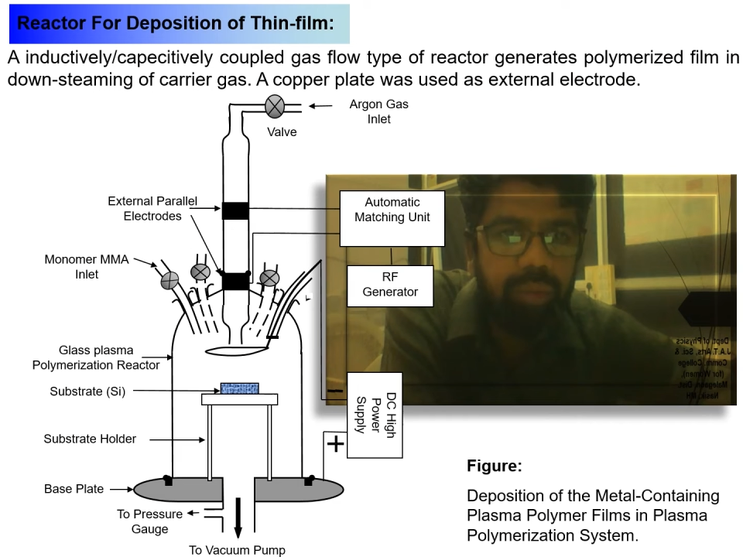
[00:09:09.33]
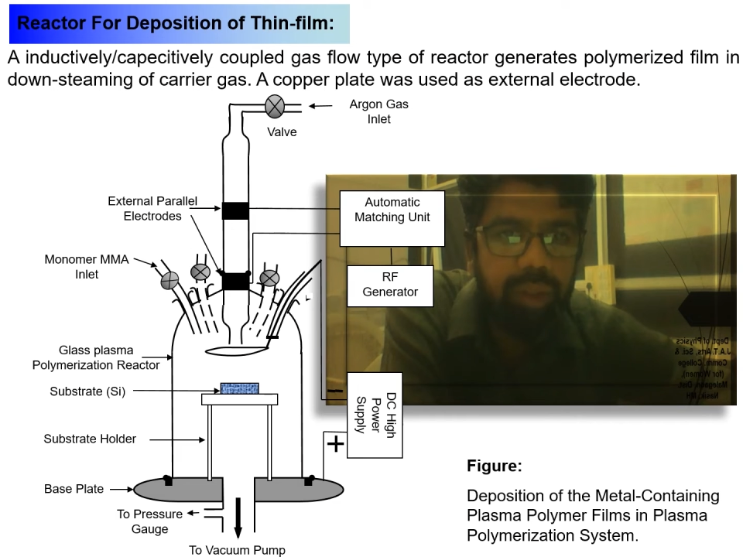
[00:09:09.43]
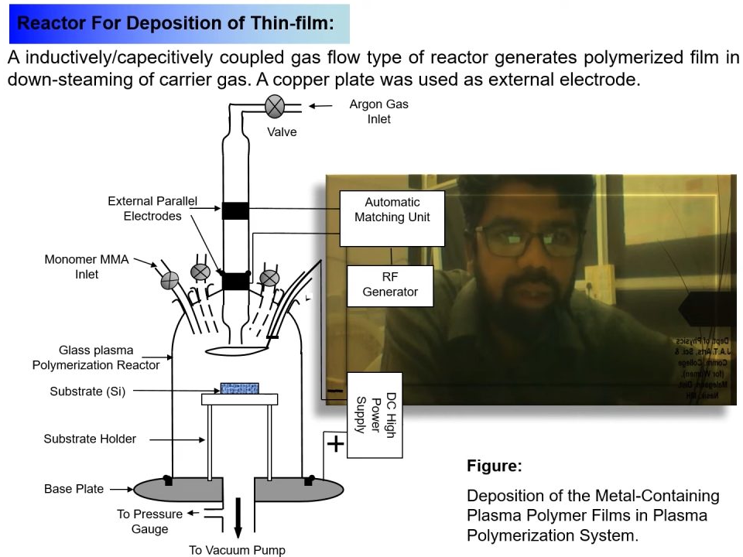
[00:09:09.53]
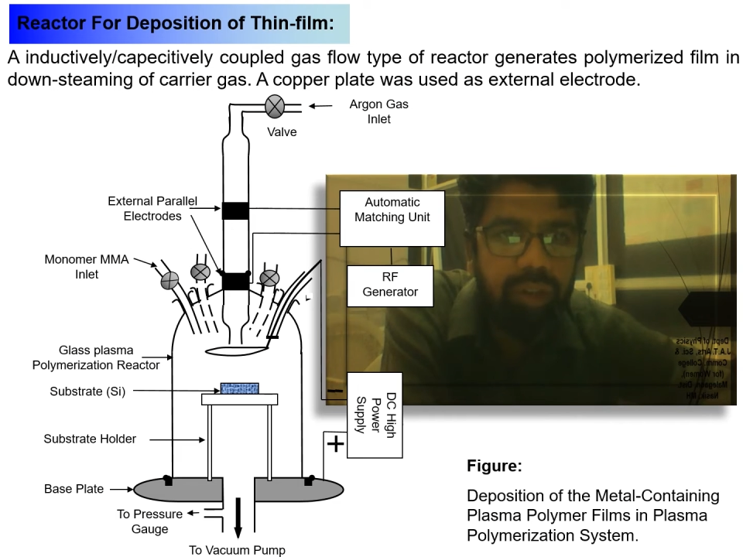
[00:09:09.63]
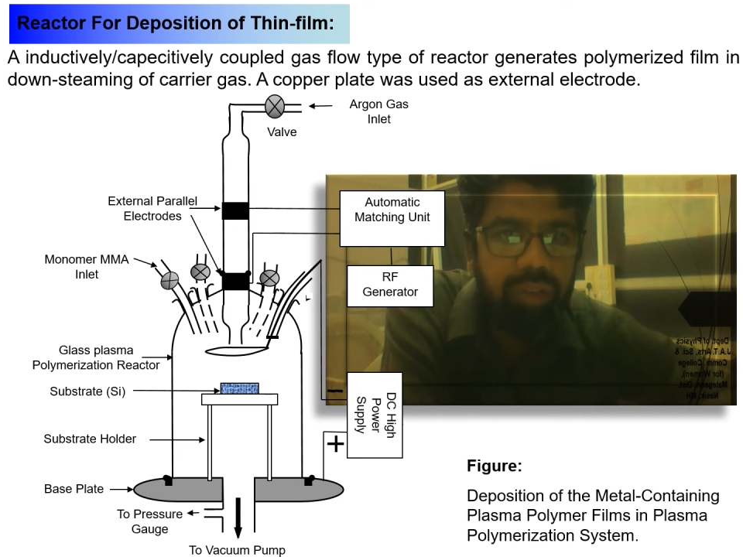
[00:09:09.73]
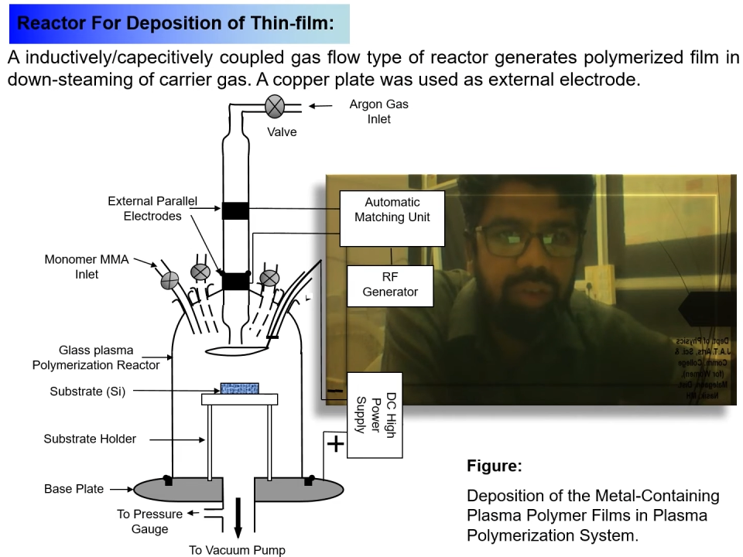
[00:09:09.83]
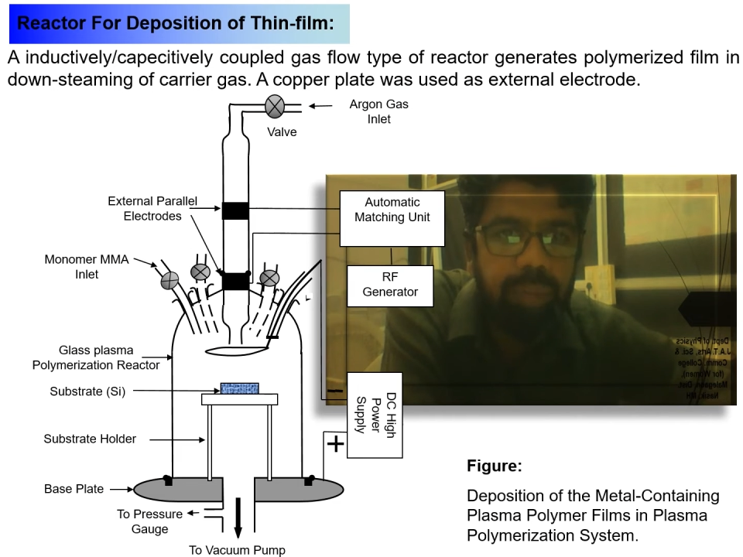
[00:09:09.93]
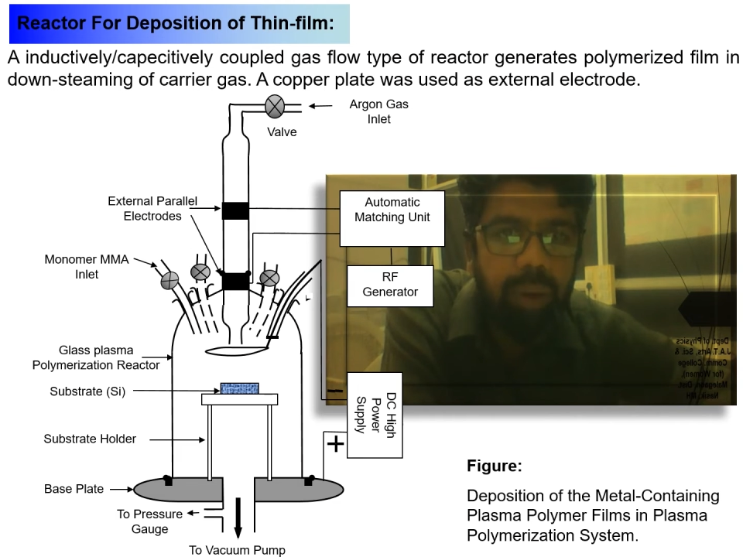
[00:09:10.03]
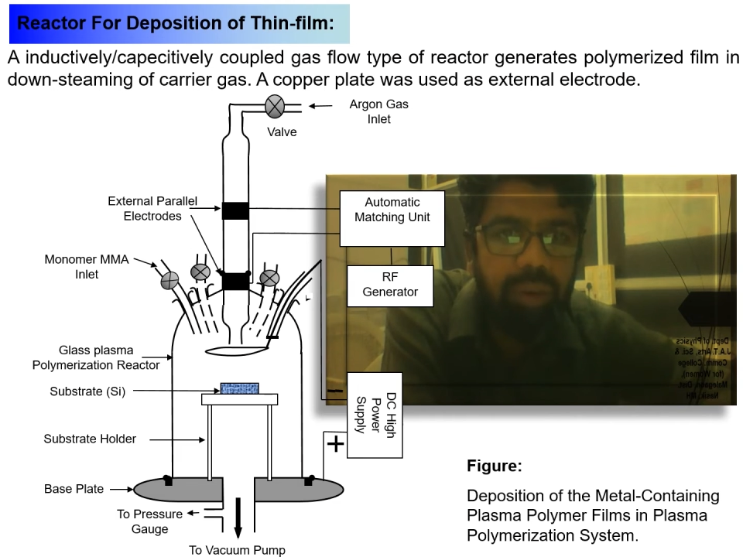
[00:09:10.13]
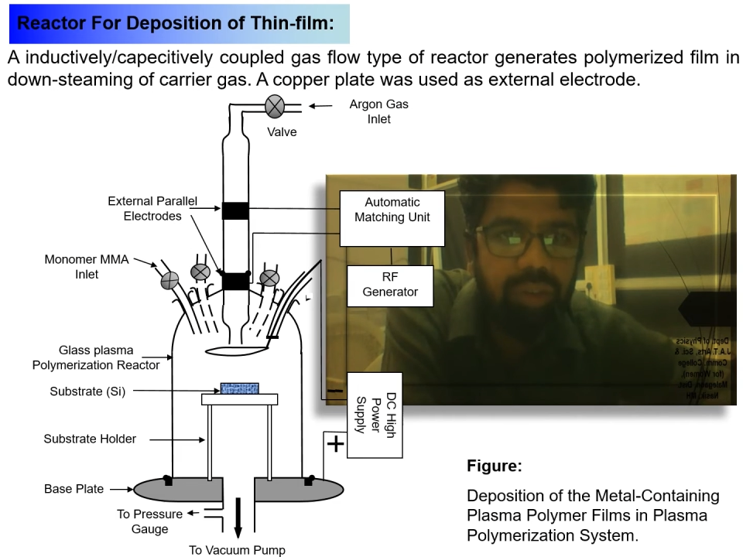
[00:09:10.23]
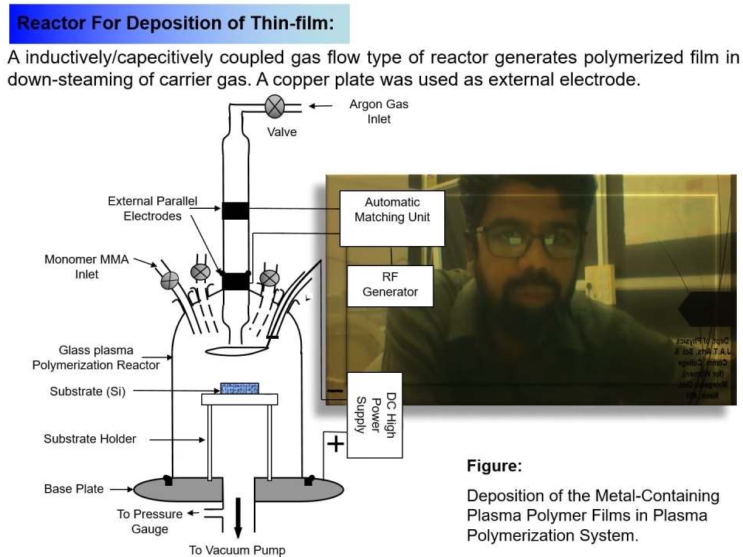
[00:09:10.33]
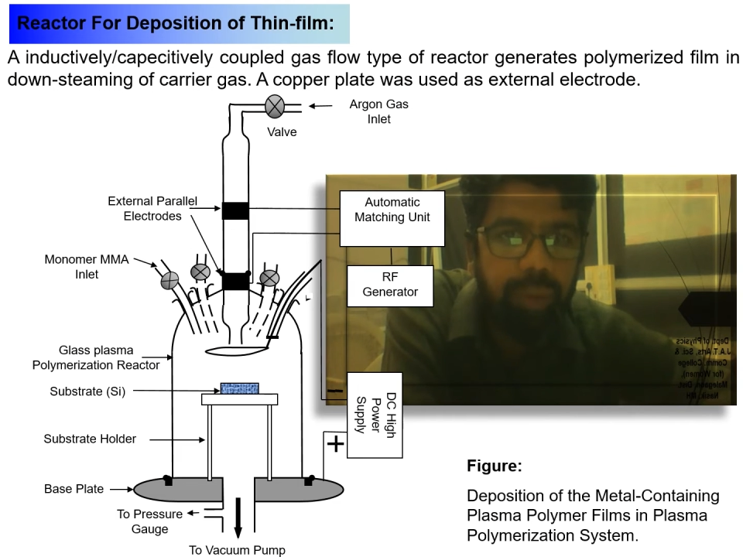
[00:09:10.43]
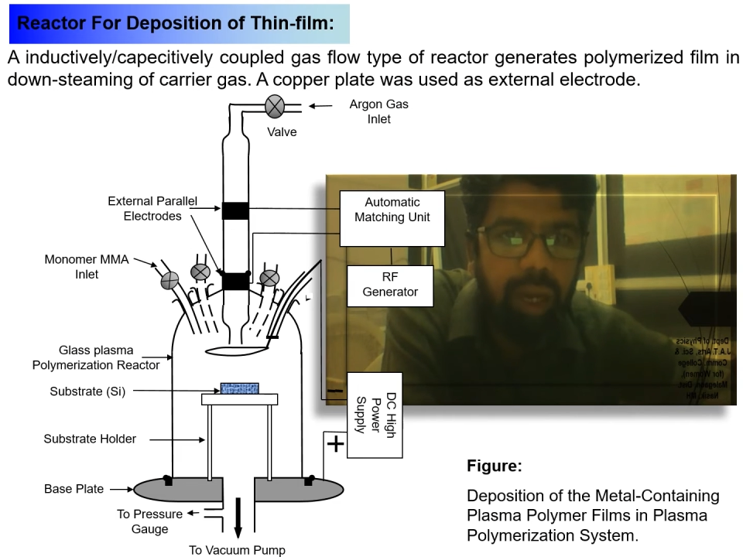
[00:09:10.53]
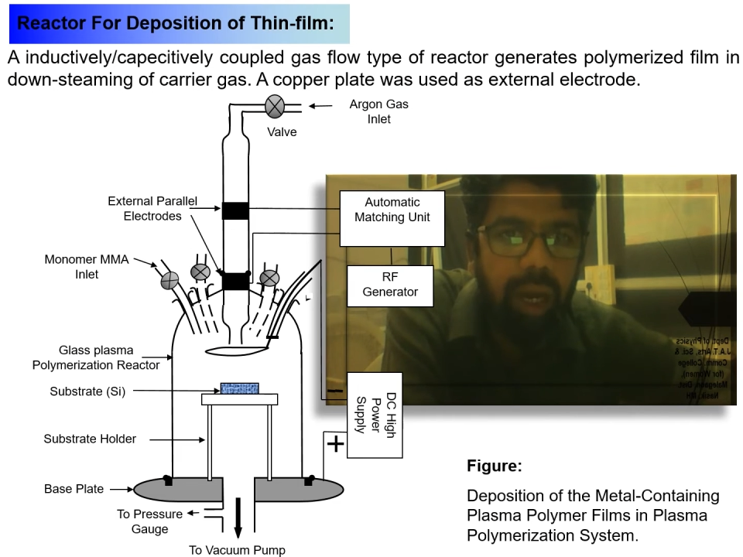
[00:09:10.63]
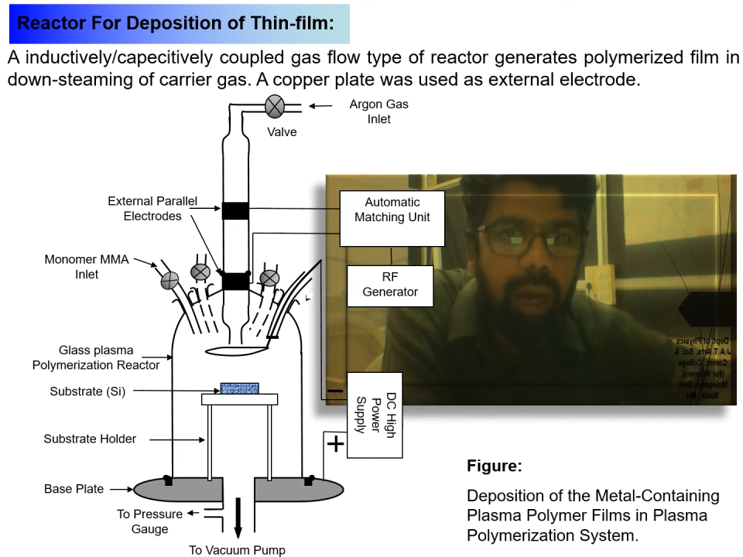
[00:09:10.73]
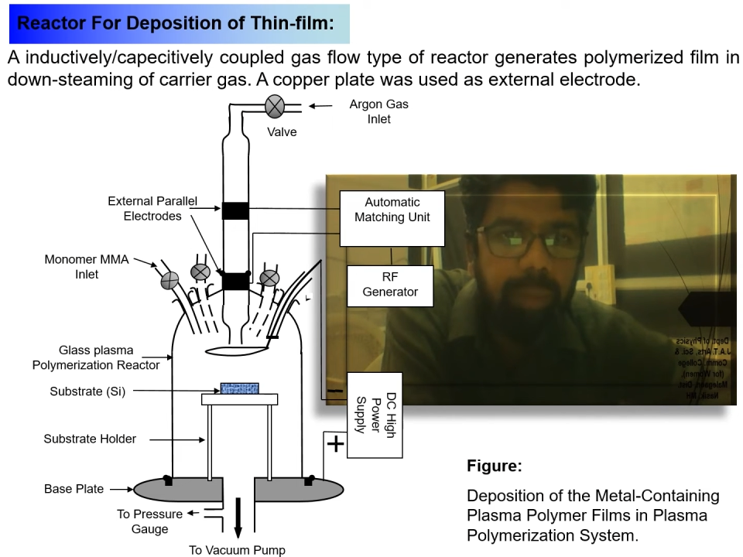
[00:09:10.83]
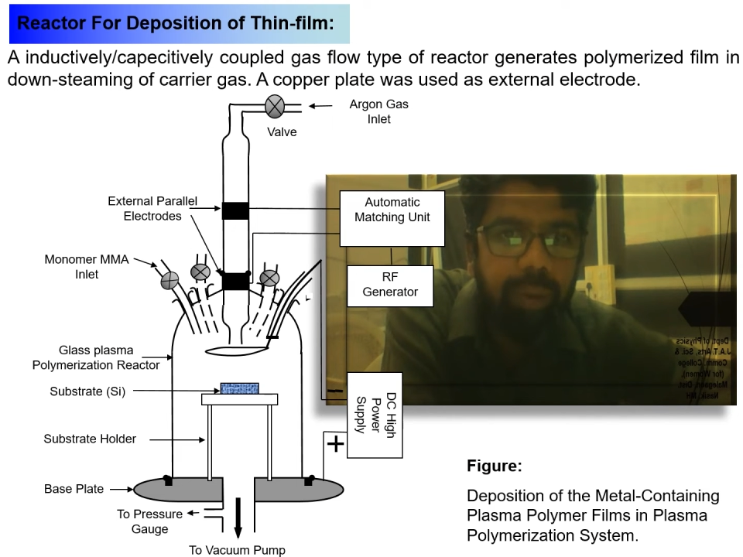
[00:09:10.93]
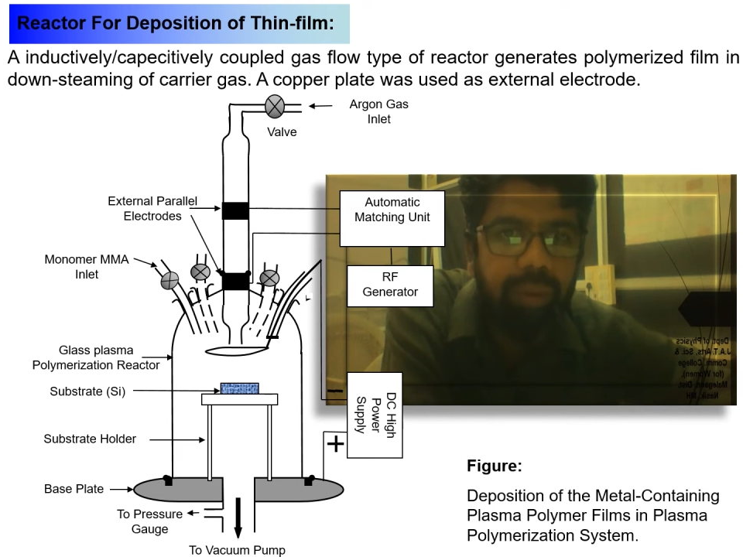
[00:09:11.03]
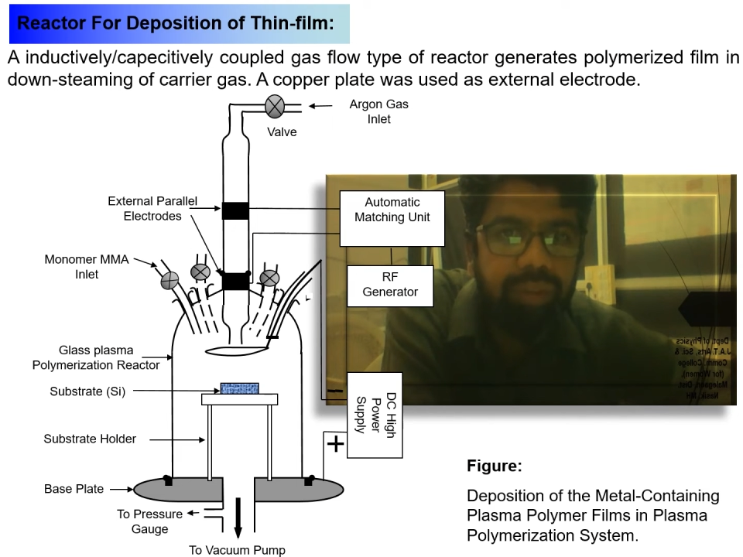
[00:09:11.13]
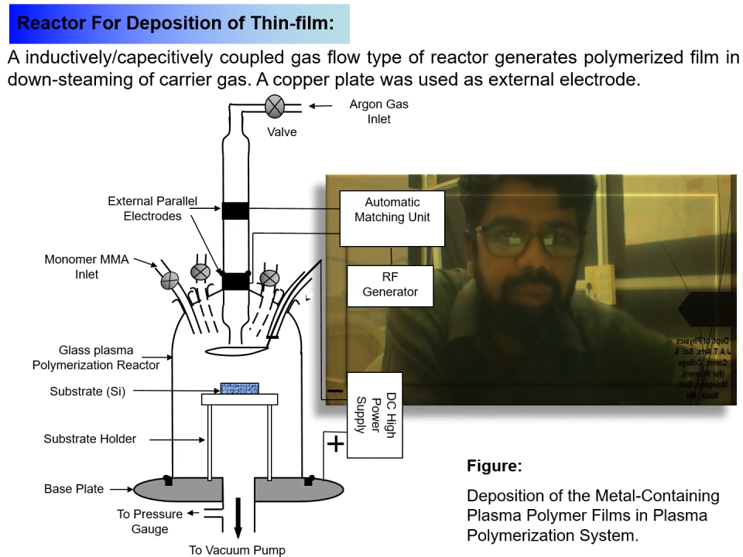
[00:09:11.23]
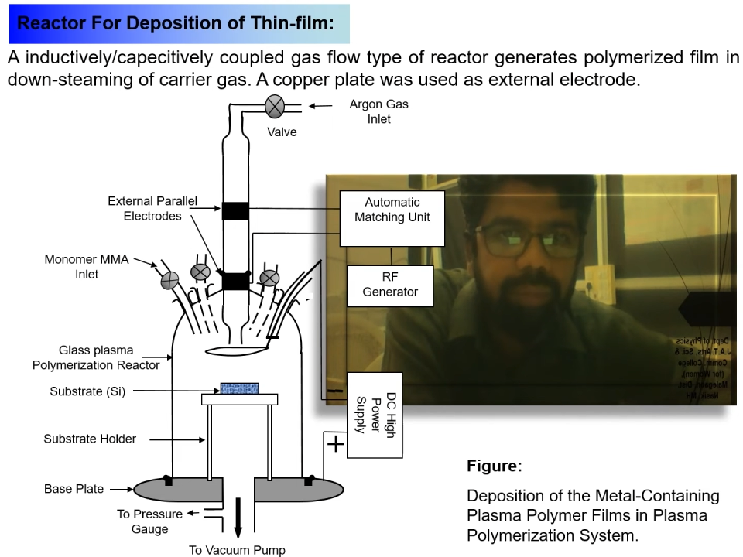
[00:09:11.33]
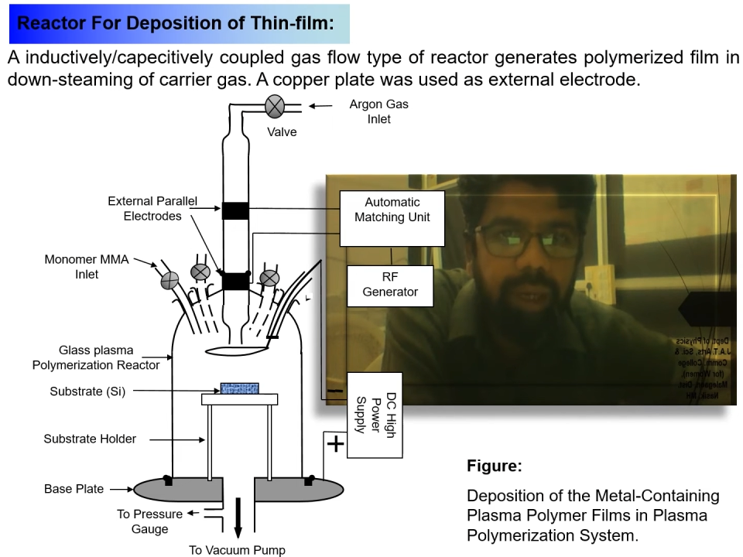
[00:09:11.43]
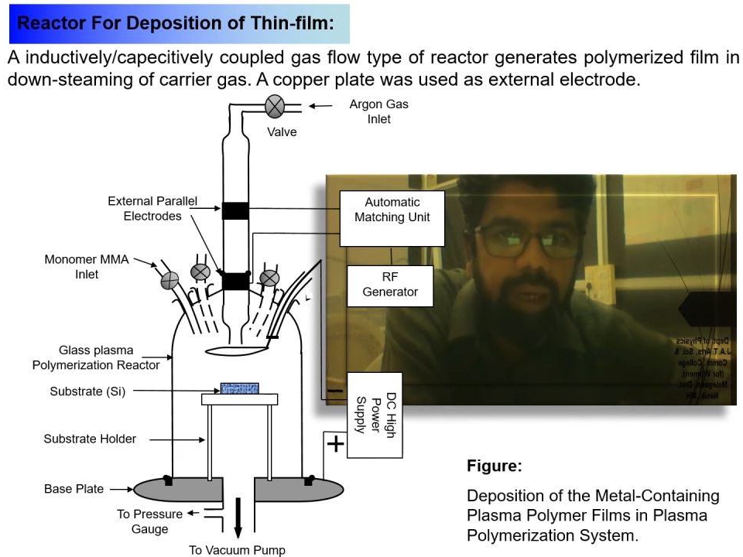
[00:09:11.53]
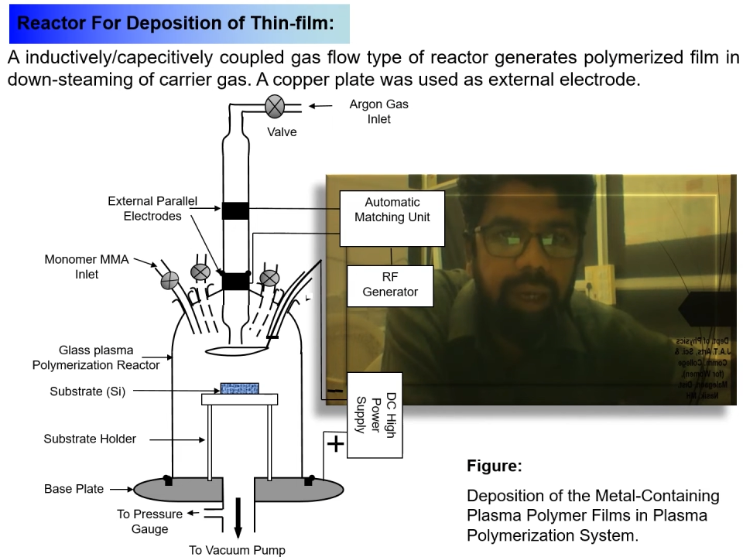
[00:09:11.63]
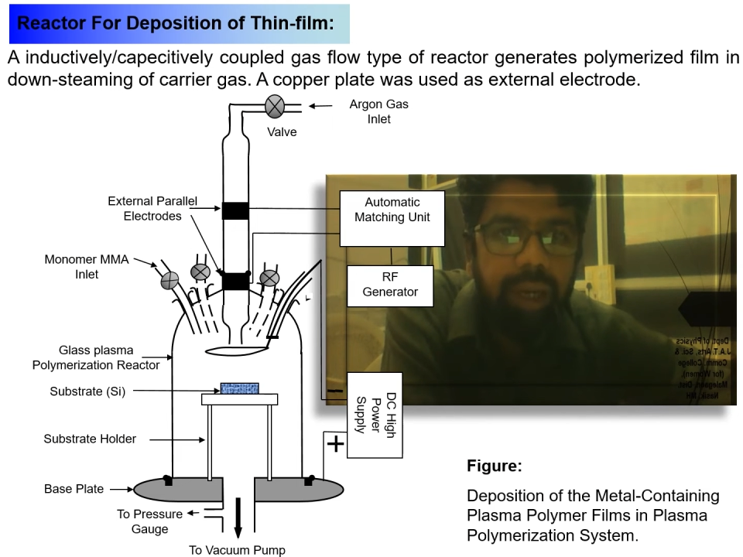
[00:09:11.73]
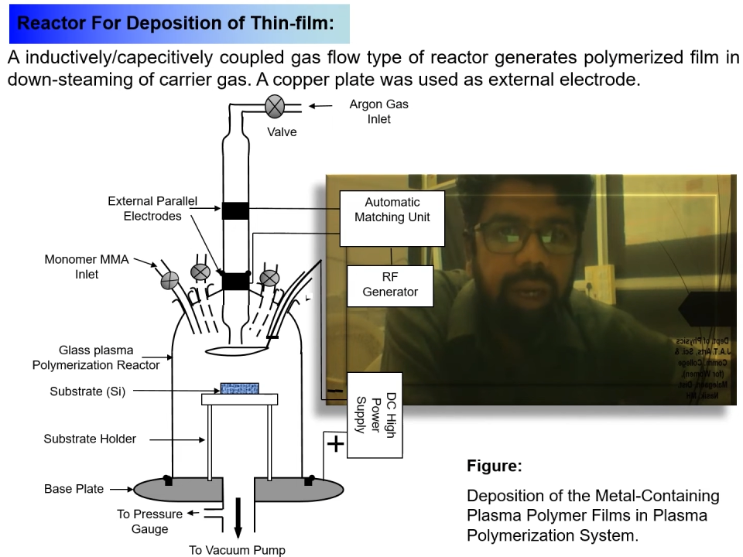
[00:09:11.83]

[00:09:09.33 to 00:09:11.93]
the DC power supply, high power supply.